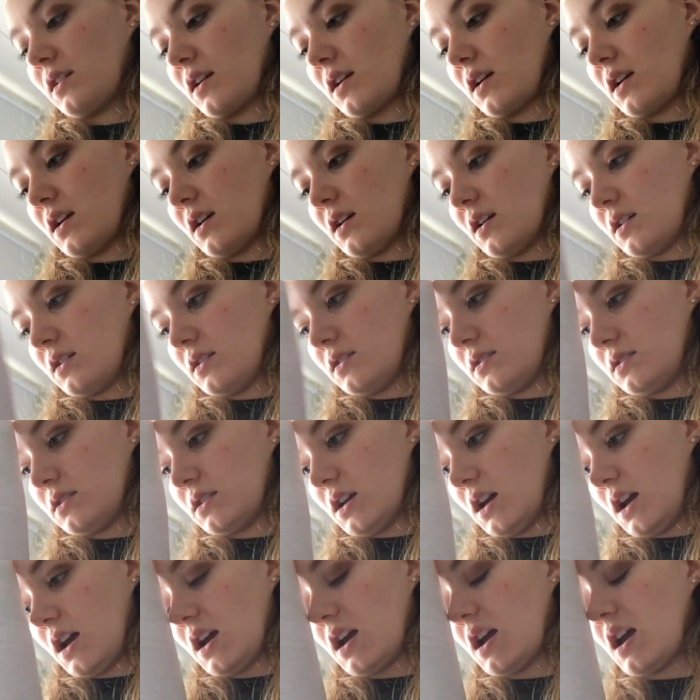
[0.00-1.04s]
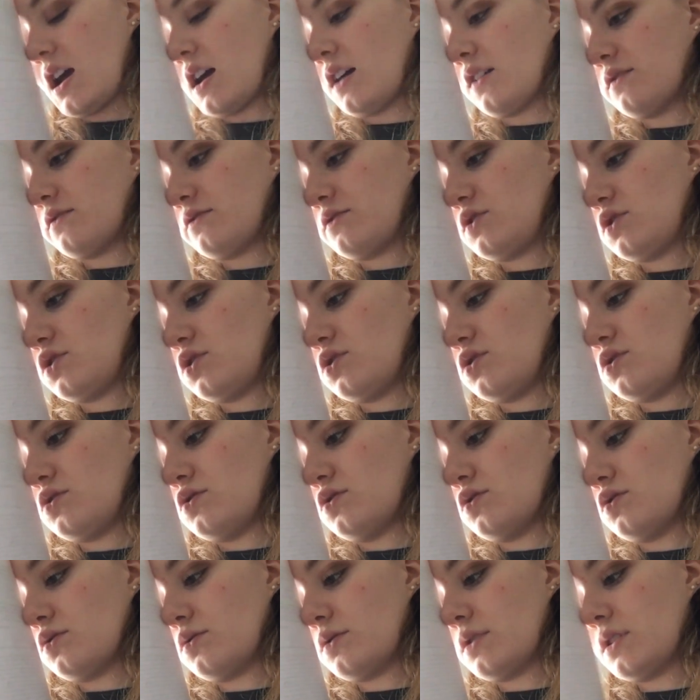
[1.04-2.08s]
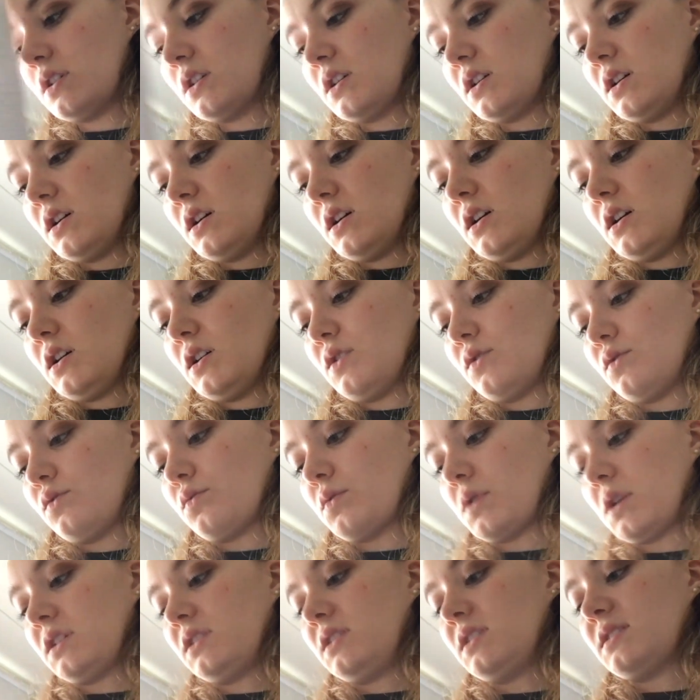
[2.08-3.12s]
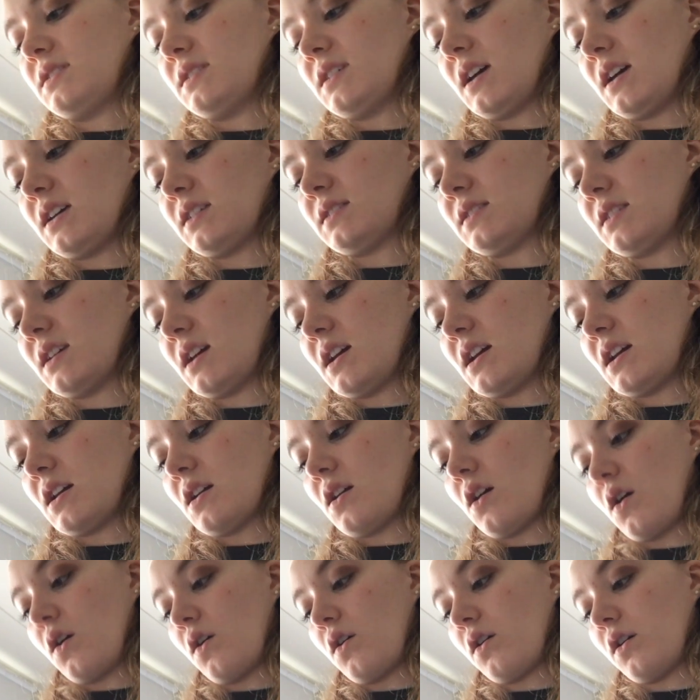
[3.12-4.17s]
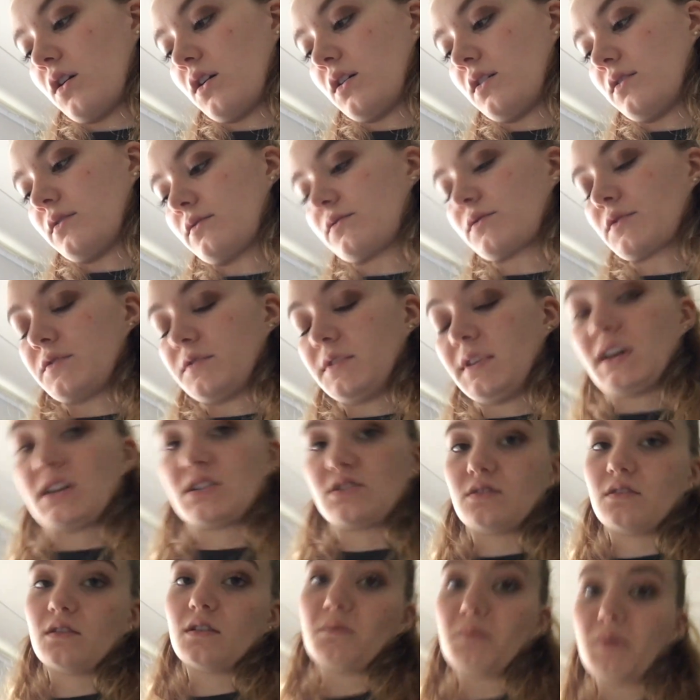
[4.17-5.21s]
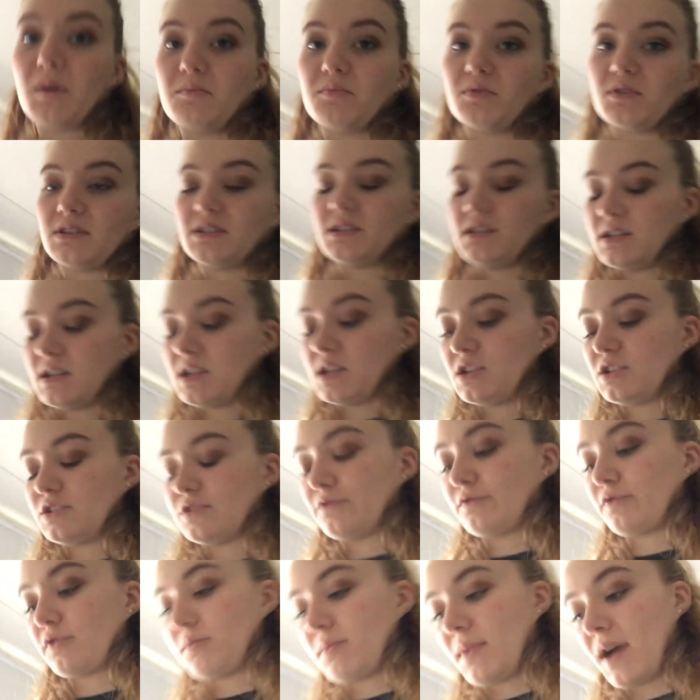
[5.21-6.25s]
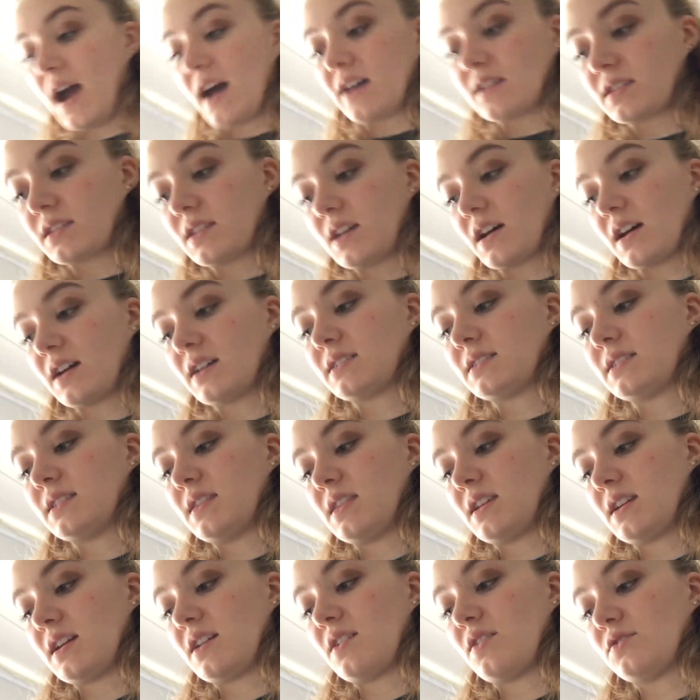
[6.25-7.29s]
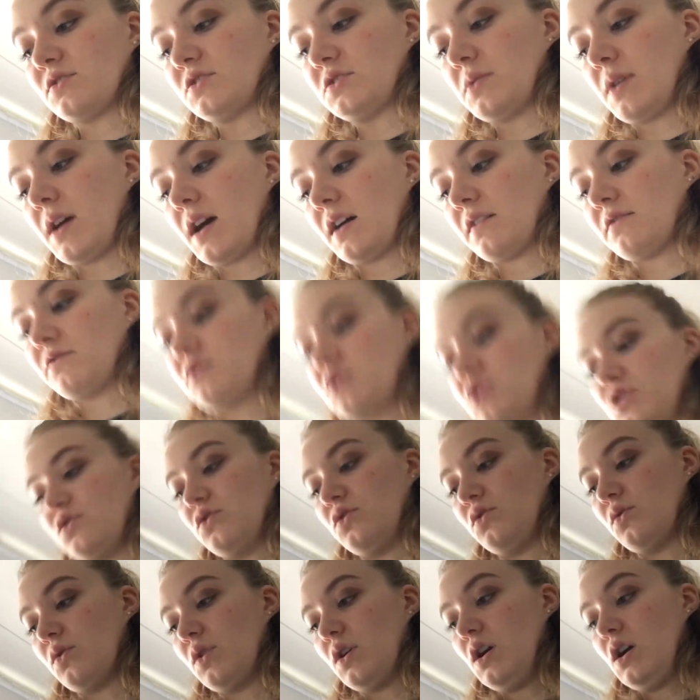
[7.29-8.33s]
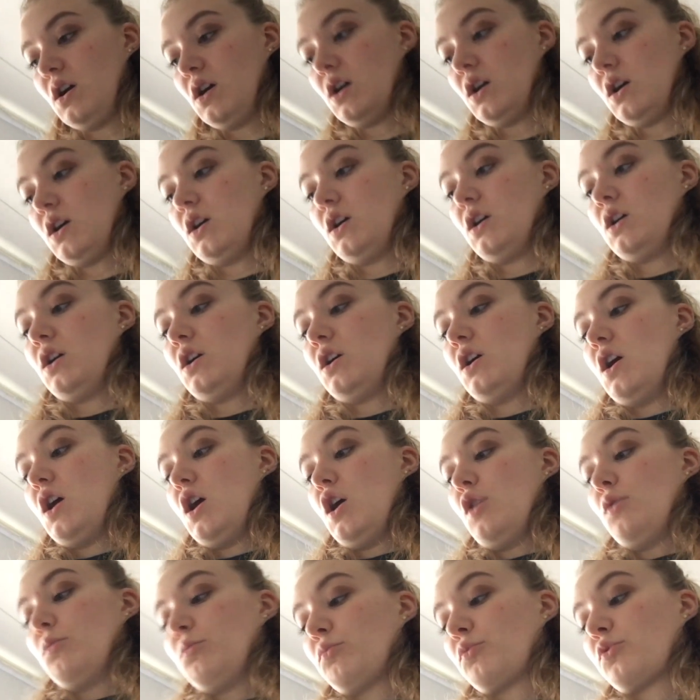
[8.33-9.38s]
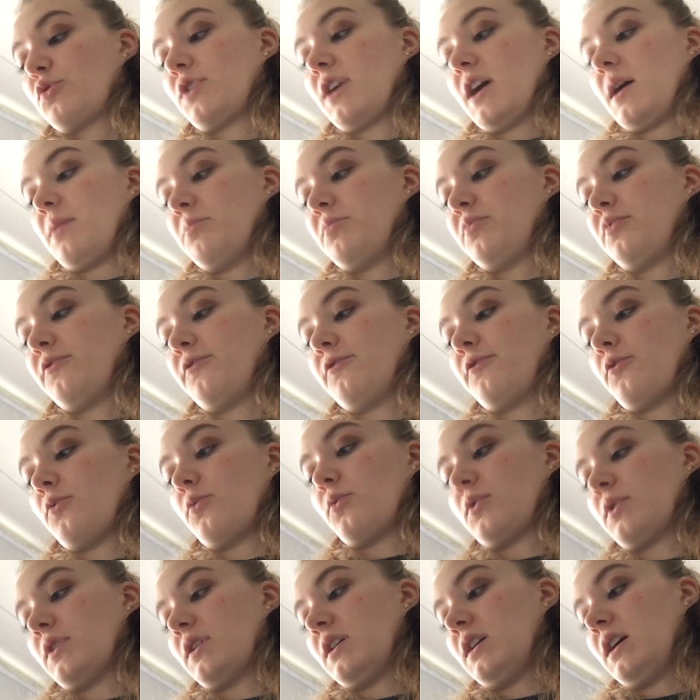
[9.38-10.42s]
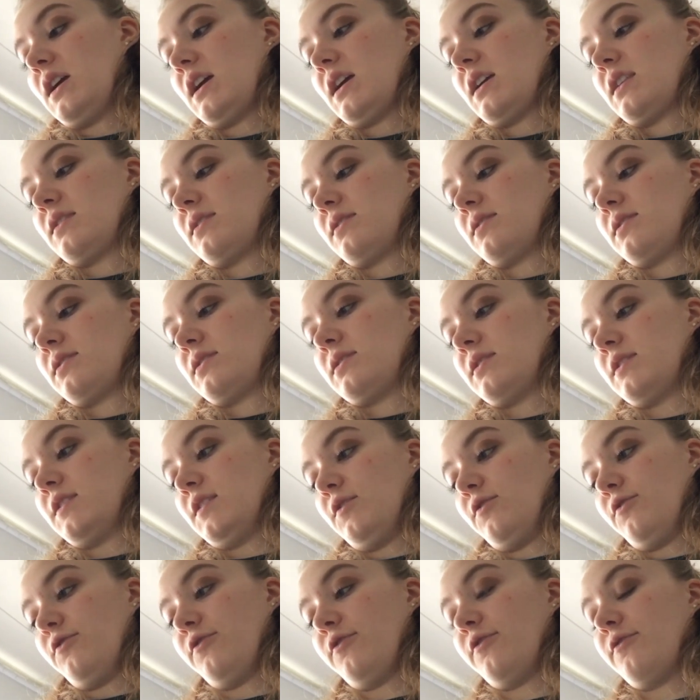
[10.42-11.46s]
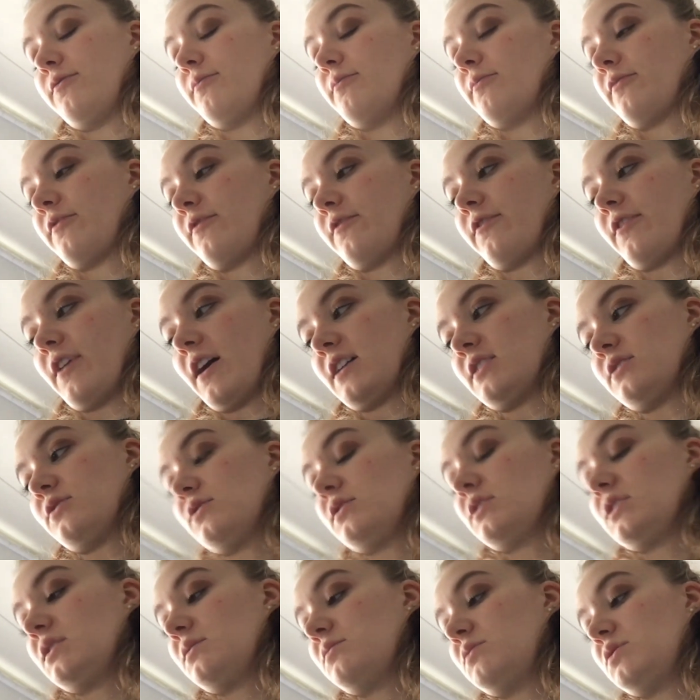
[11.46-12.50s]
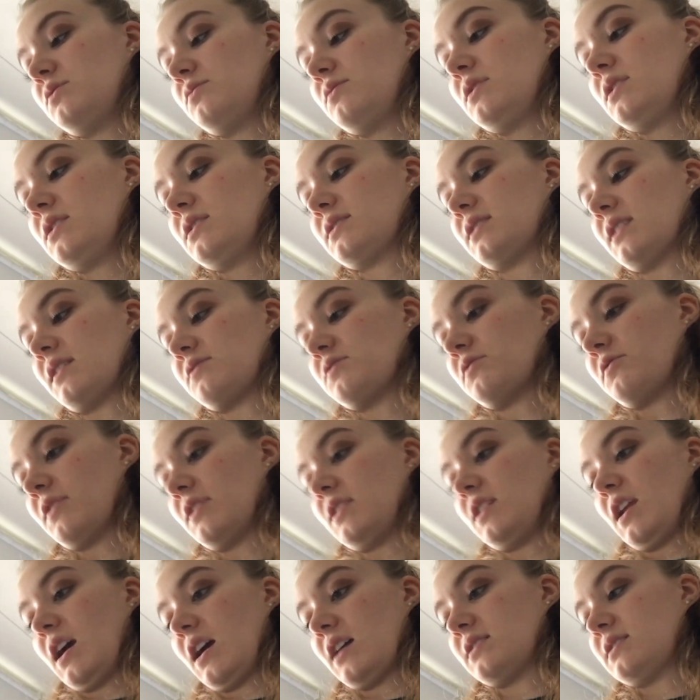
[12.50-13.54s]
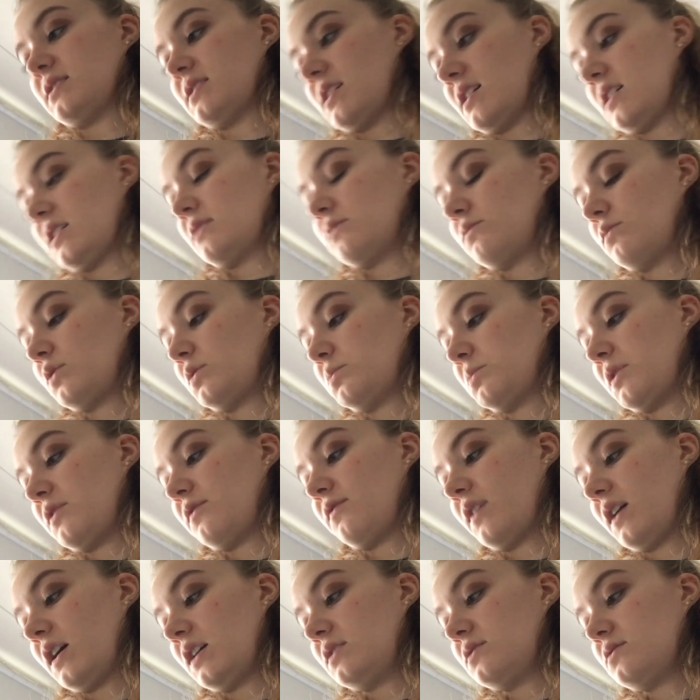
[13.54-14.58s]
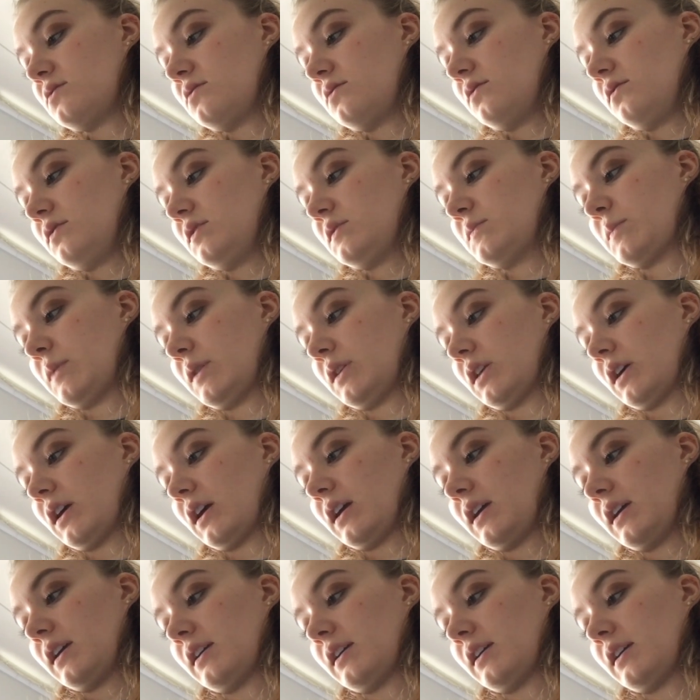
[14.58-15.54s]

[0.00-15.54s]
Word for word: And I have to write this essay on reflection on my presentation for math class, and then I also have to prep for it, the f final that I'm doing, because I have to write an essay in one of my finals, but like,